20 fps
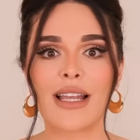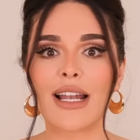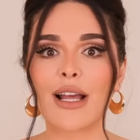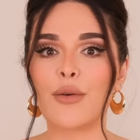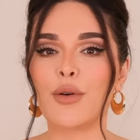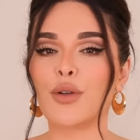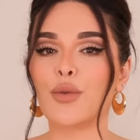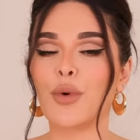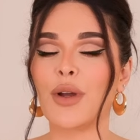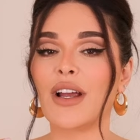that I
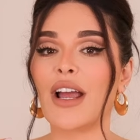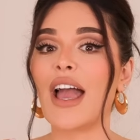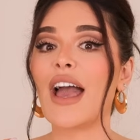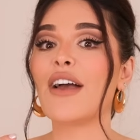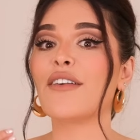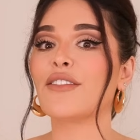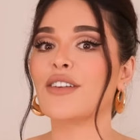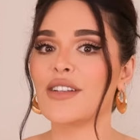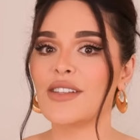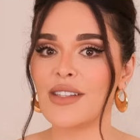would wear
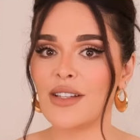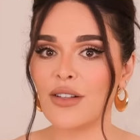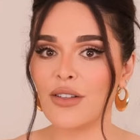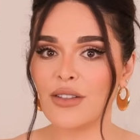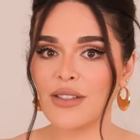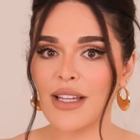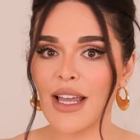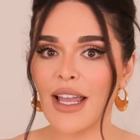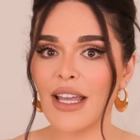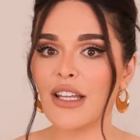every
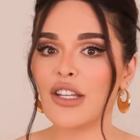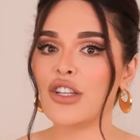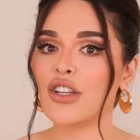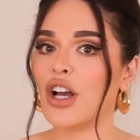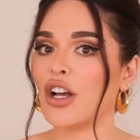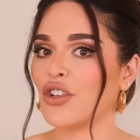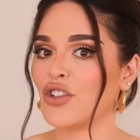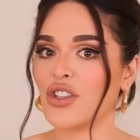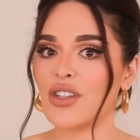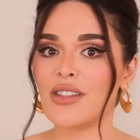single day,
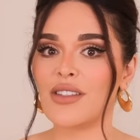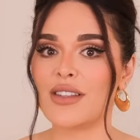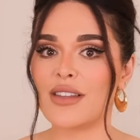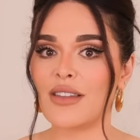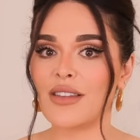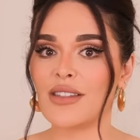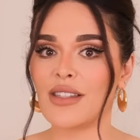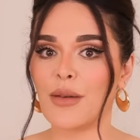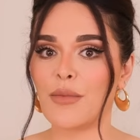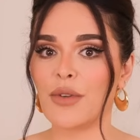not just
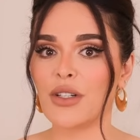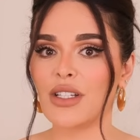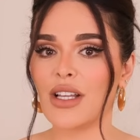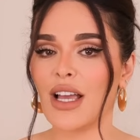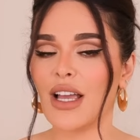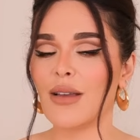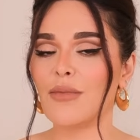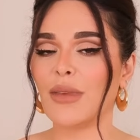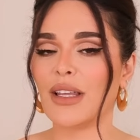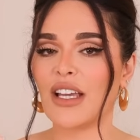in the
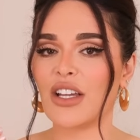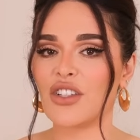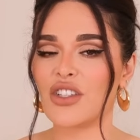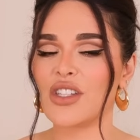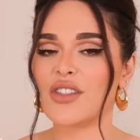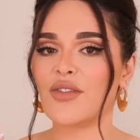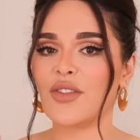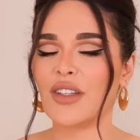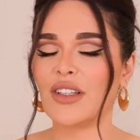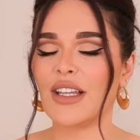summertime. Like I
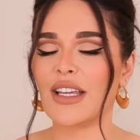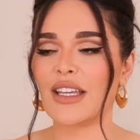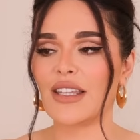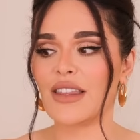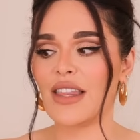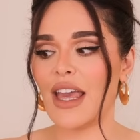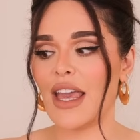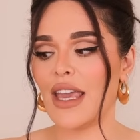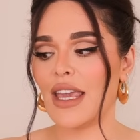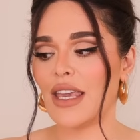just feel
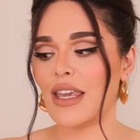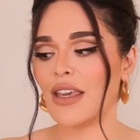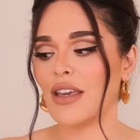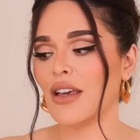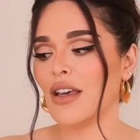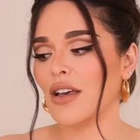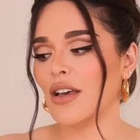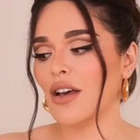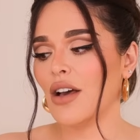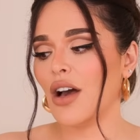like they
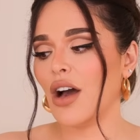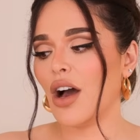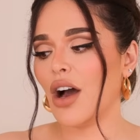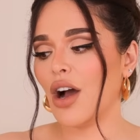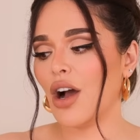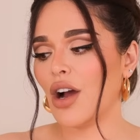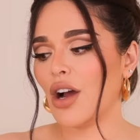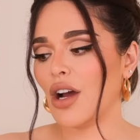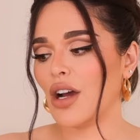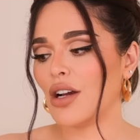
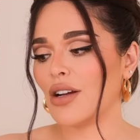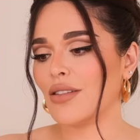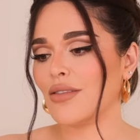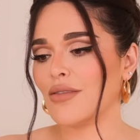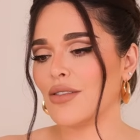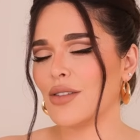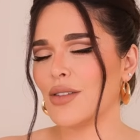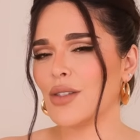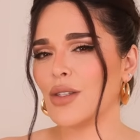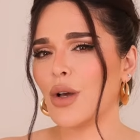
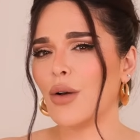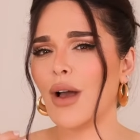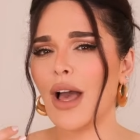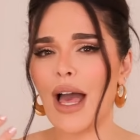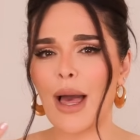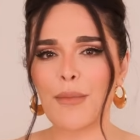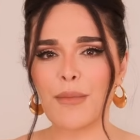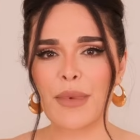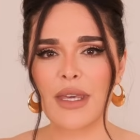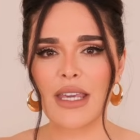are so
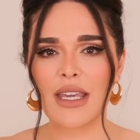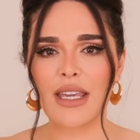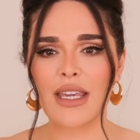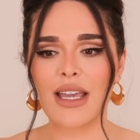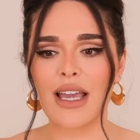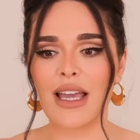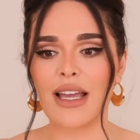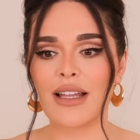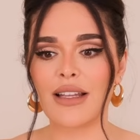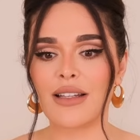
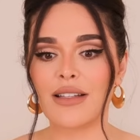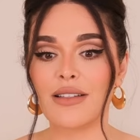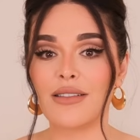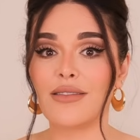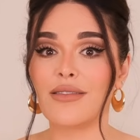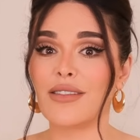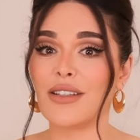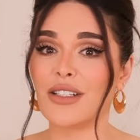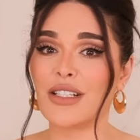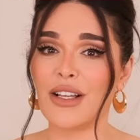happy
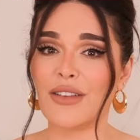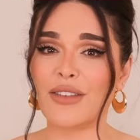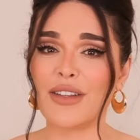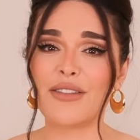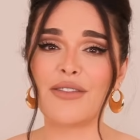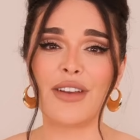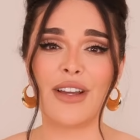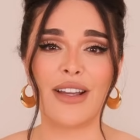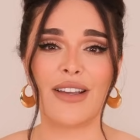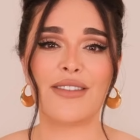and they're
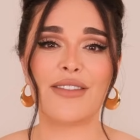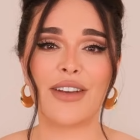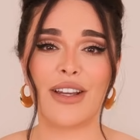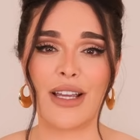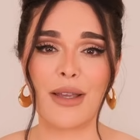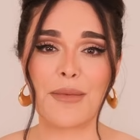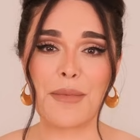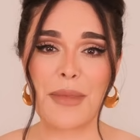definitely very, very